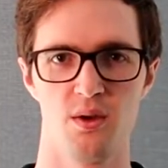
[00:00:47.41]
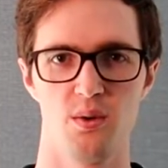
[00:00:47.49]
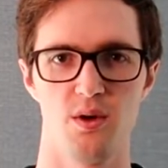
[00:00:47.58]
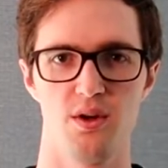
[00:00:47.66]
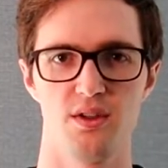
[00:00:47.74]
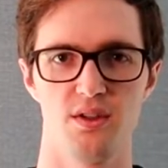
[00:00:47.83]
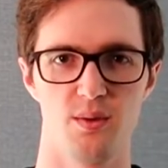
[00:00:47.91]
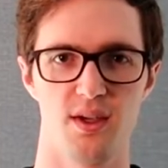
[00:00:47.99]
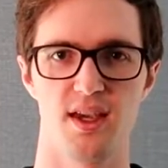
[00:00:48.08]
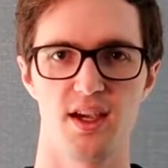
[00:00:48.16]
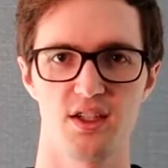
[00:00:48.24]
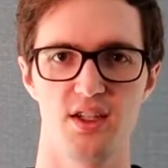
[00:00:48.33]
whereas we
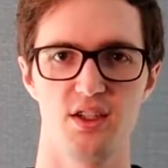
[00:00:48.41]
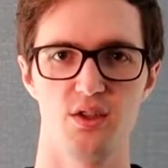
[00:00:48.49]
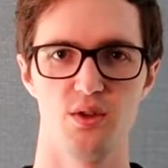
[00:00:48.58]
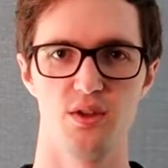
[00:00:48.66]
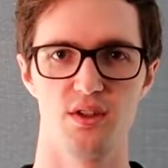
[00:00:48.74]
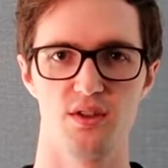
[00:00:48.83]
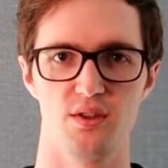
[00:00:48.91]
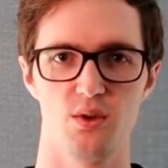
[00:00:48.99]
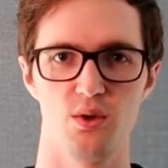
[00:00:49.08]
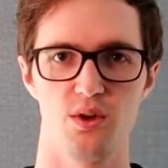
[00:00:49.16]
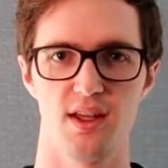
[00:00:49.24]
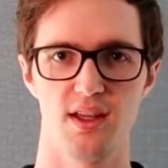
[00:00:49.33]
can actually do this
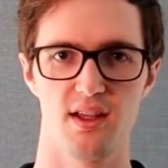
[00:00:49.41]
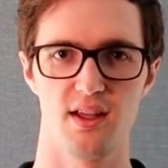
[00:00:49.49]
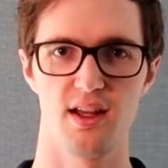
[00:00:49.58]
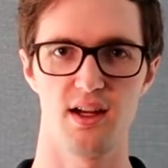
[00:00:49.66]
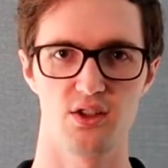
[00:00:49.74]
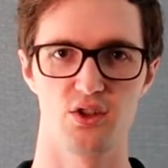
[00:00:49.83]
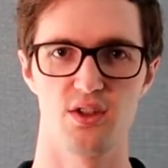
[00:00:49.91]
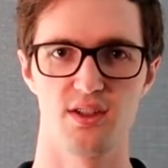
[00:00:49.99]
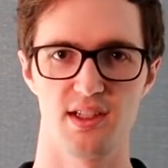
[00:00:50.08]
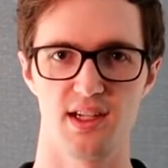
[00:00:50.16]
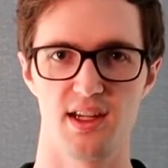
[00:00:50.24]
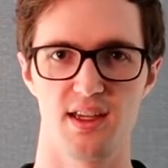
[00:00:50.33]
all
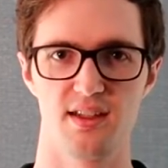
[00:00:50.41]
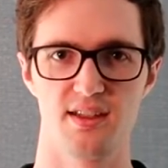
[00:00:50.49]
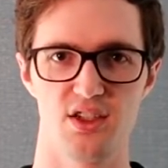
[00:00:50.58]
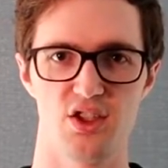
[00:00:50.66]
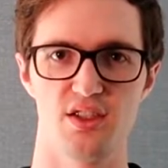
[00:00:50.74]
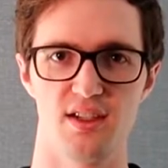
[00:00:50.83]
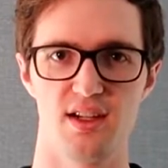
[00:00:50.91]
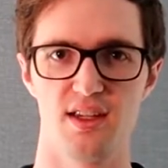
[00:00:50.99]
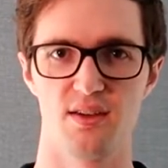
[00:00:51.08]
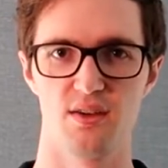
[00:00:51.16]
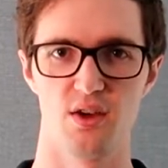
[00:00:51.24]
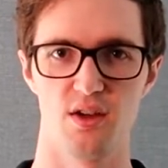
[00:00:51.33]
electronically,
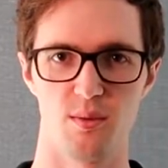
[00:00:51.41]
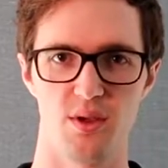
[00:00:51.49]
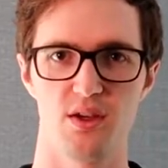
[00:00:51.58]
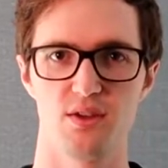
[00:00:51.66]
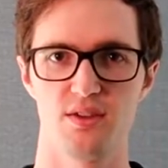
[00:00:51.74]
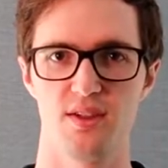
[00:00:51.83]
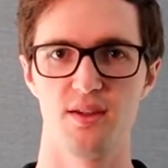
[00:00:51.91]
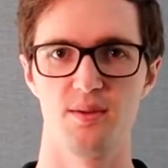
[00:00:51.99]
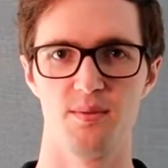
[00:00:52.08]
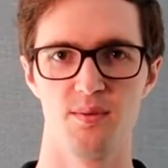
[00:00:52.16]
digitally in a PLC.